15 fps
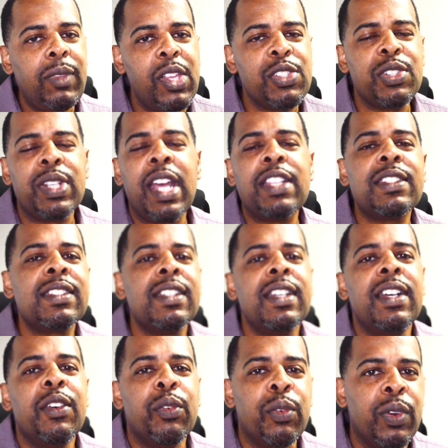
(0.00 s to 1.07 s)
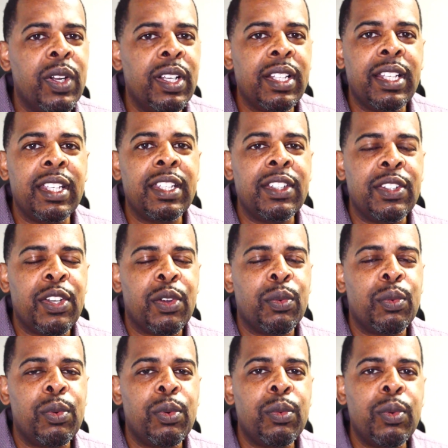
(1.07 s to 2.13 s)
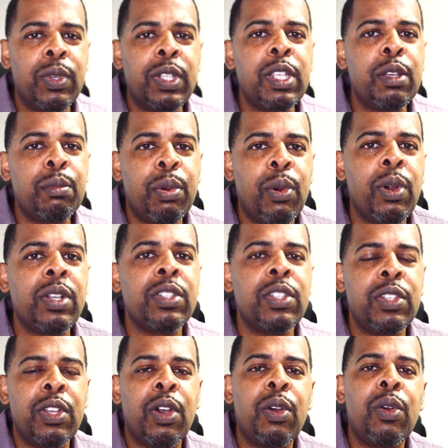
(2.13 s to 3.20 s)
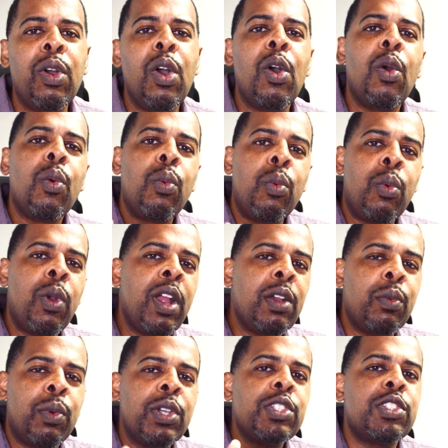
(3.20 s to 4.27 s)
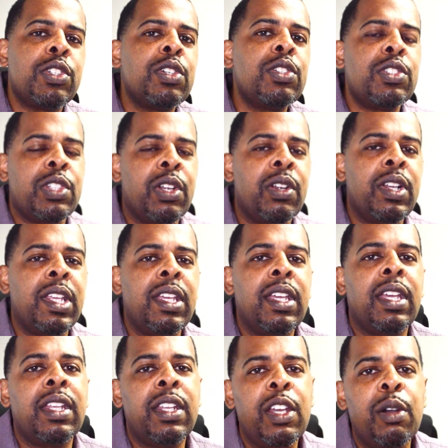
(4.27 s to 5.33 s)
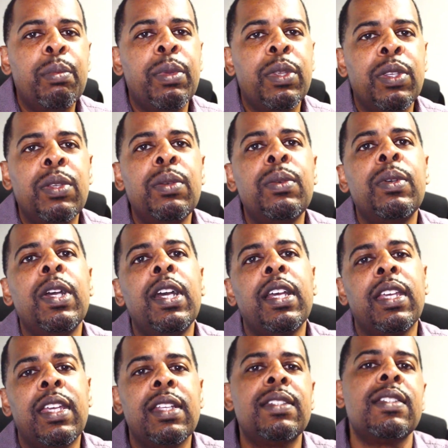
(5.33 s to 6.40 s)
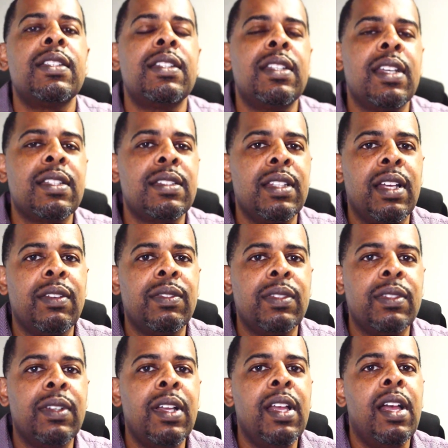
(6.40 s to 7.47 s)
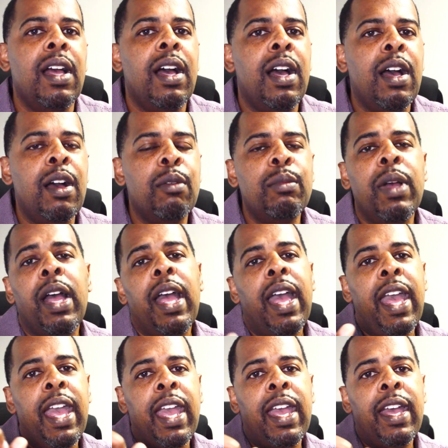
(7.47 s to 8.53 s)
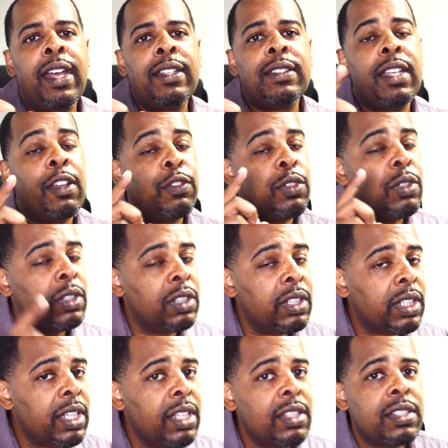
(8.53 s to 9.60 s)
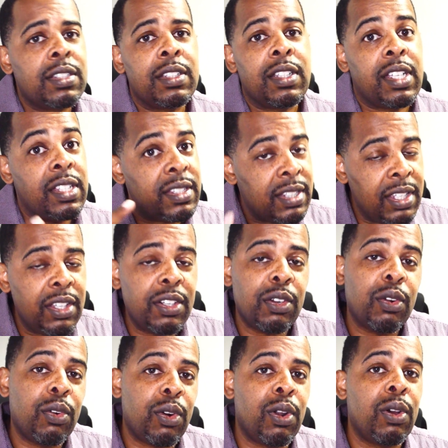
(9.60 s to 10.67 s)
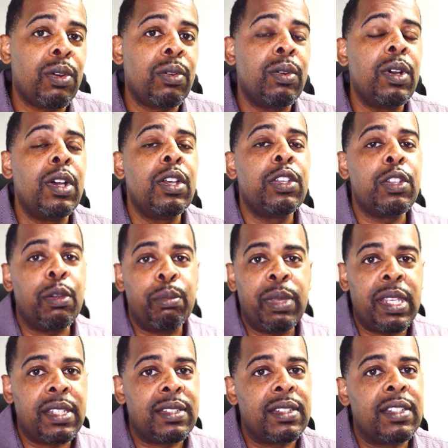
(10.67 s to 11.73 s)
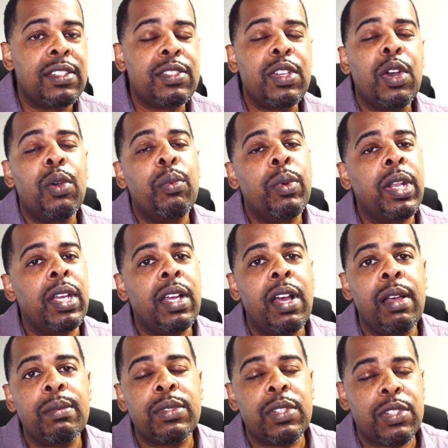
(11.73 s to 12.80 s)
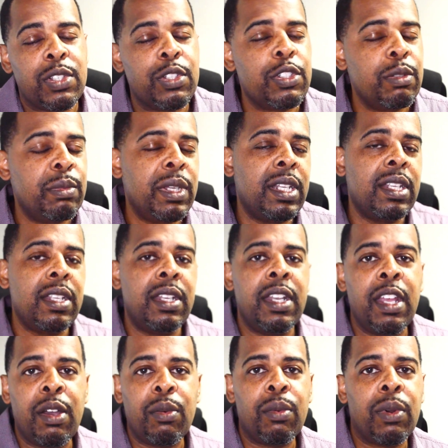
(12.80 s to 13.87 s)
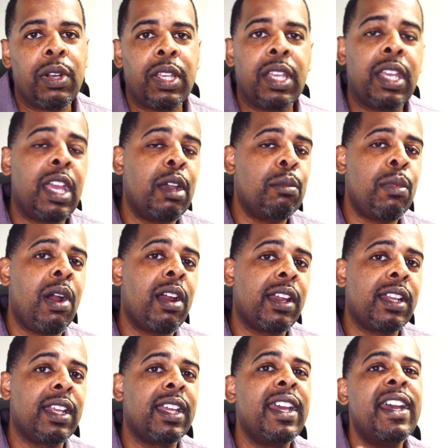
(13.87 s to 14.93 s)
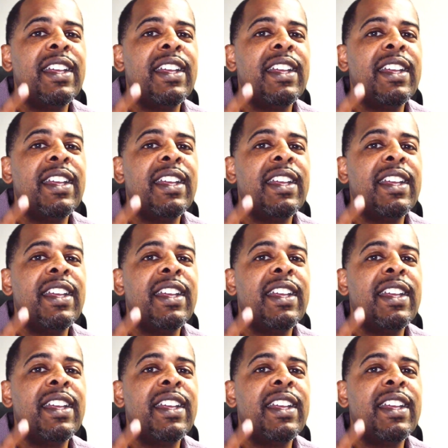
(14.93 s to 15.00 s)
So that's really, you know, really important to know what's your journey in helping you get to the next level. And if you're looking to continue to grow your business when it comes to social media, networking, and marketing.